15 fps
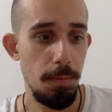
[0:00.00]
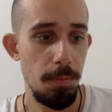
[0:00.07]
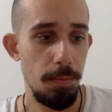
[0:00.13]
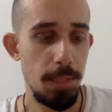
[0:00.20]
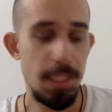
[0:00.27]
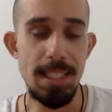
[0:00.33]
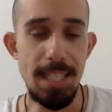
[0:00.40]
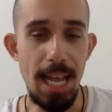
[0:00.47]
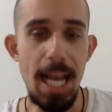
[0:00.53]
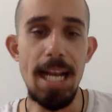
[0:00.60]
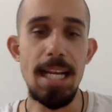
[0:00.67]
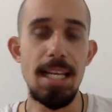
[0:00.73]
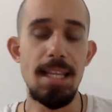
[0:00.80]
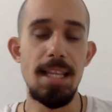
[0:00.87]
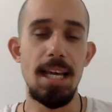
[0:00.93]

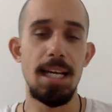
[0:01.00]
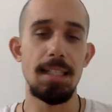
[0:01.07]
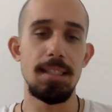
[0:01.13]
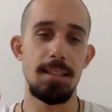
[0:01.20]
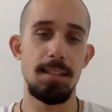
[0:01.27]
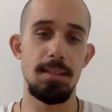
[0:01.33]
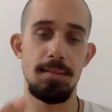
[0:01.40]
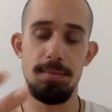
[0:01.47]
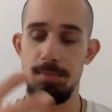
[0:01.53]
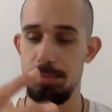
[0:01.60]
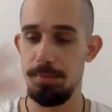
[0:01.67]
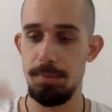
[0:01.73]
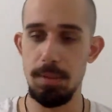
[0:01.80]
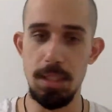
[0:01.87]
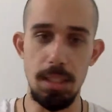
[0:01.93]
society that
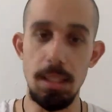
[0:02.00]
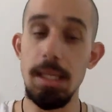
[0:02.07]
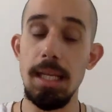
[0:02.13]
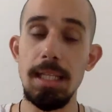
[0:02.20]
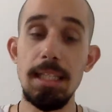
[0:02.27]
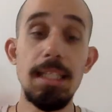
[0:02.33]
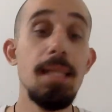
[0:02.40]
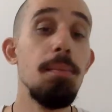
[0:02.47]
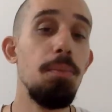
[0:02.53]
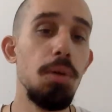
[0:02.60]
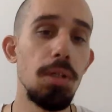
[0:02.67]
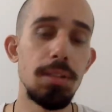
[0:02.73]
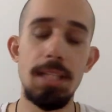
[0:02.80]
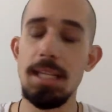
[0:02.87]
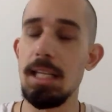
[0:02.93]
the
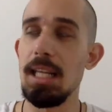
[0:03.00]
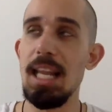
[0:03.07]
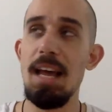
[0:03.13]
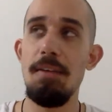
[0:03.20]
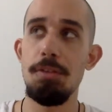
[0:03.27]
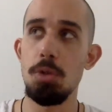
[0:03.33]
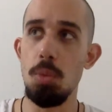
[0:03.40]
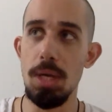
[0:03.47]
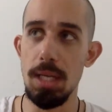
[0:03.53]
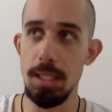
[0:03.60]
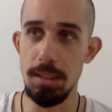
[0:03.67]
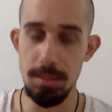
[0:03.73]
liberals, that the left wing